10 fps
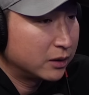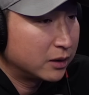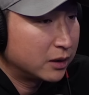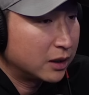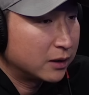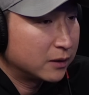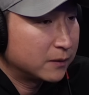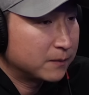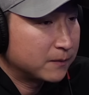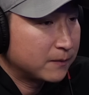It's an
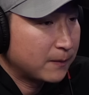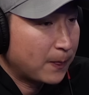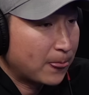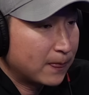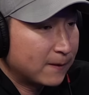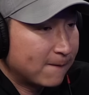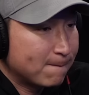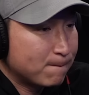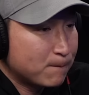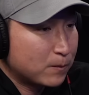unfortunate
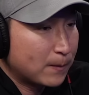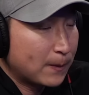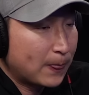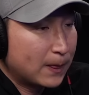occurrence, Matt, but